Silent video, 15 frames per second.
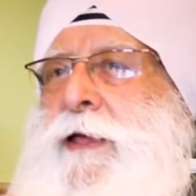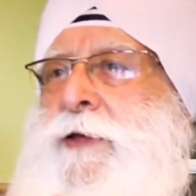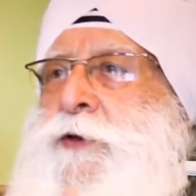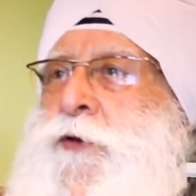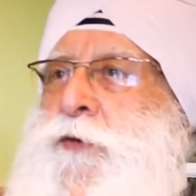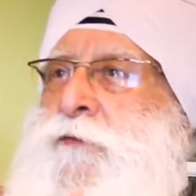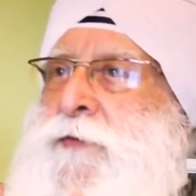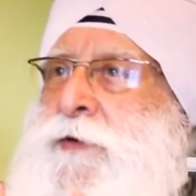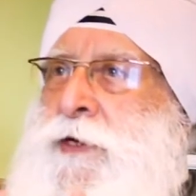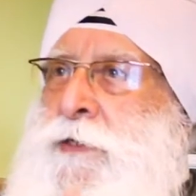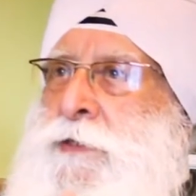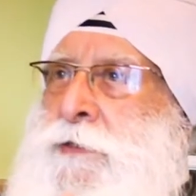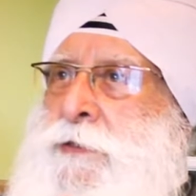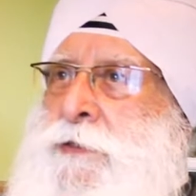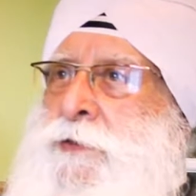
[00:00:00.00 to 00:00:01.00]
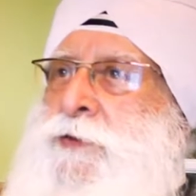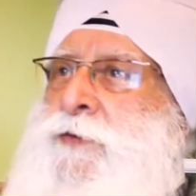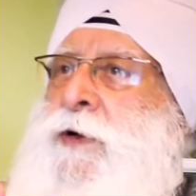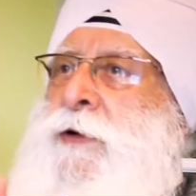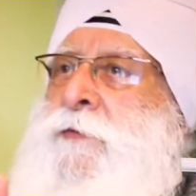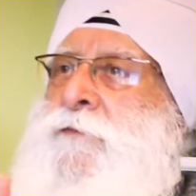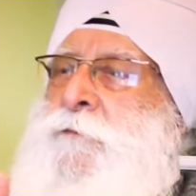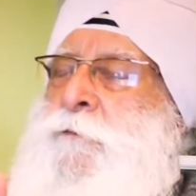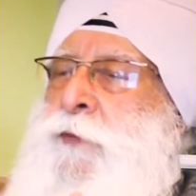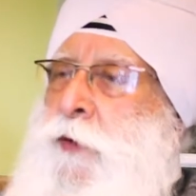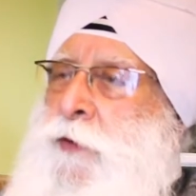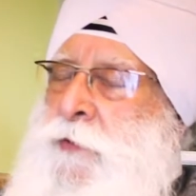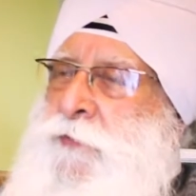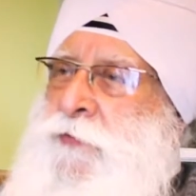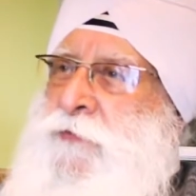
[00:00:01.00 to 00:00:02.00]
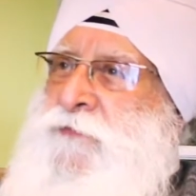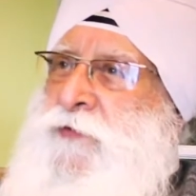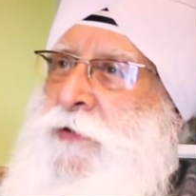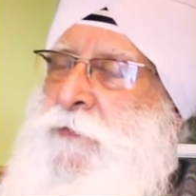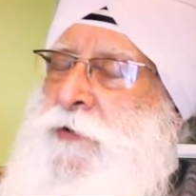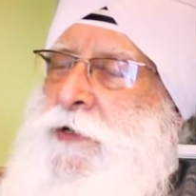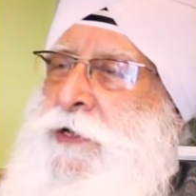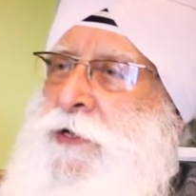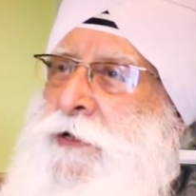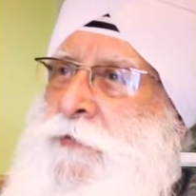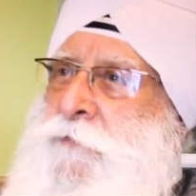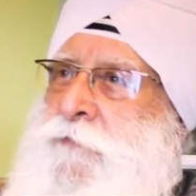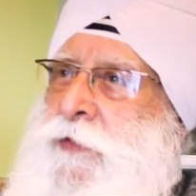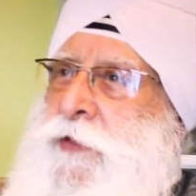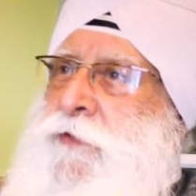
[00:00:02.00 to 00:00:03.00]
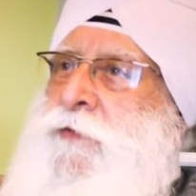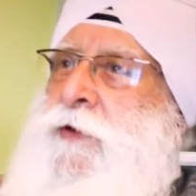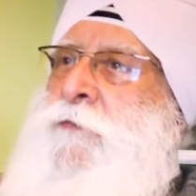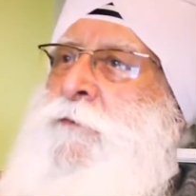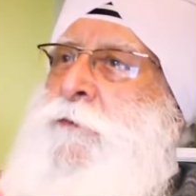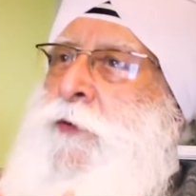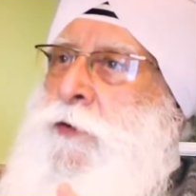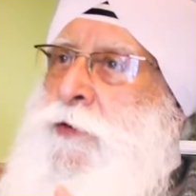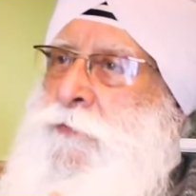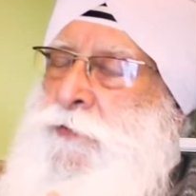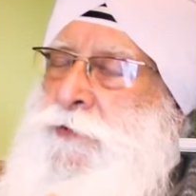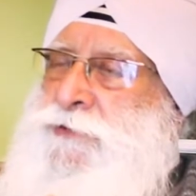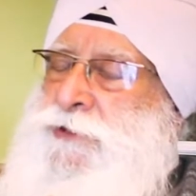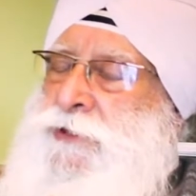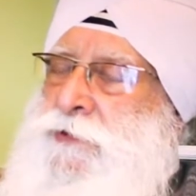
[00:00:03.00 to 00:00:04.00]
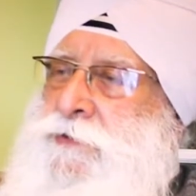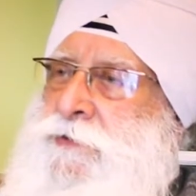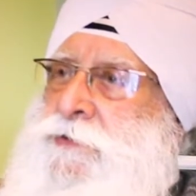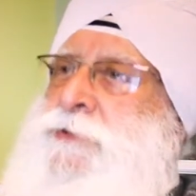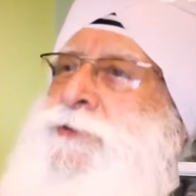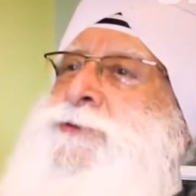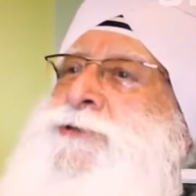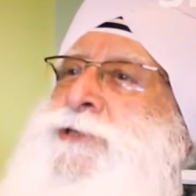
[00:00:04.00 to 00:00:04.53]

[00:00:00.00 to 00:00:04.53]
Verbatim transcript: You've earned, you have brought up your family here. You have brought up your children. Your